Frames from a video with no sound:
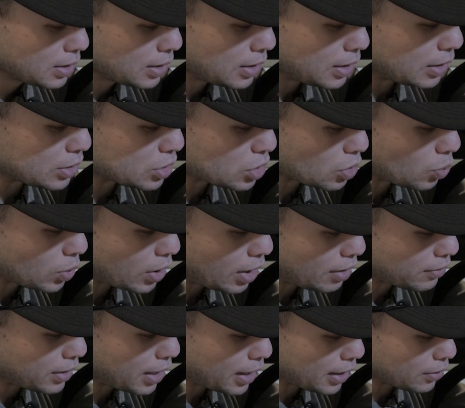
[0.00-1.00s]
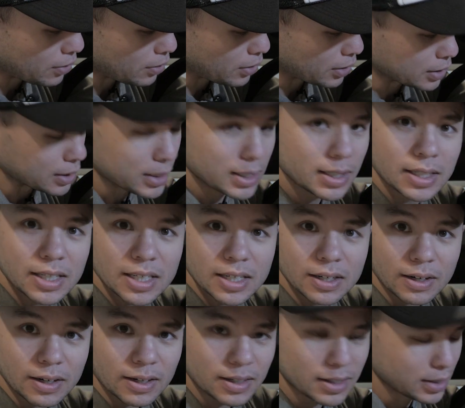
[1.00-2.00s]
And so what I've got on
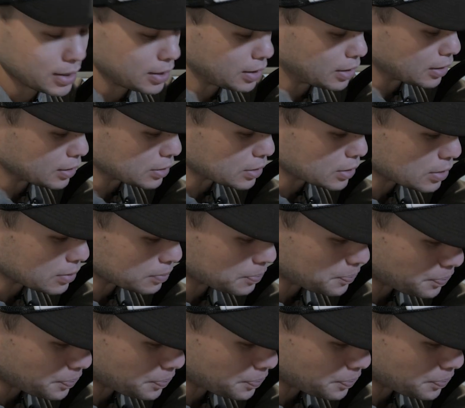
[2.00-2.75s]
here is